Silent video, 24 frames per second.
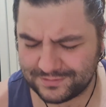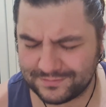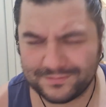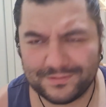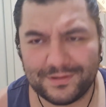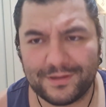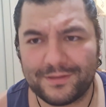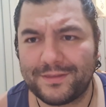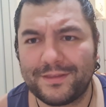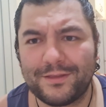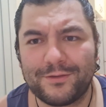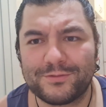
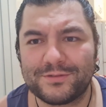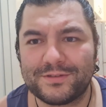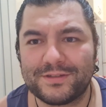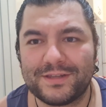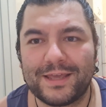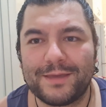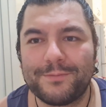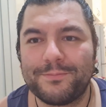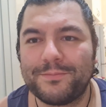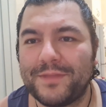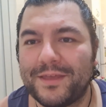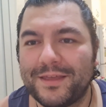I think that was the
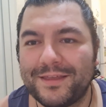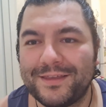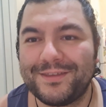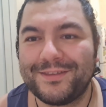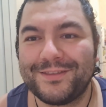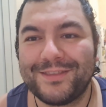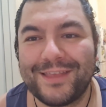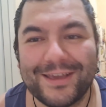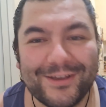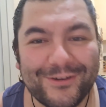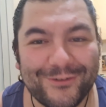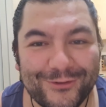name
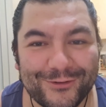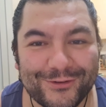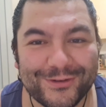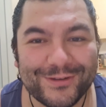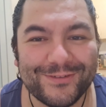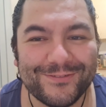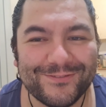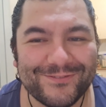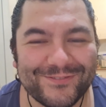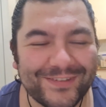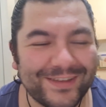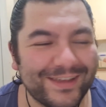they called
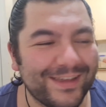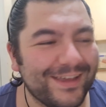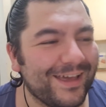him.